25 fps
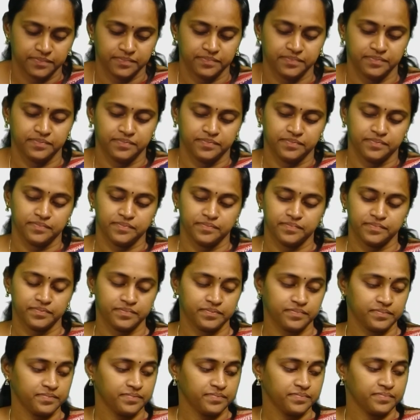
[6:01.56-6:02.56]

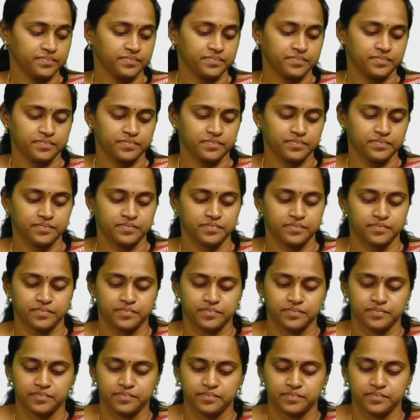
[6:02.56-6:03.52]
Nobody speaks.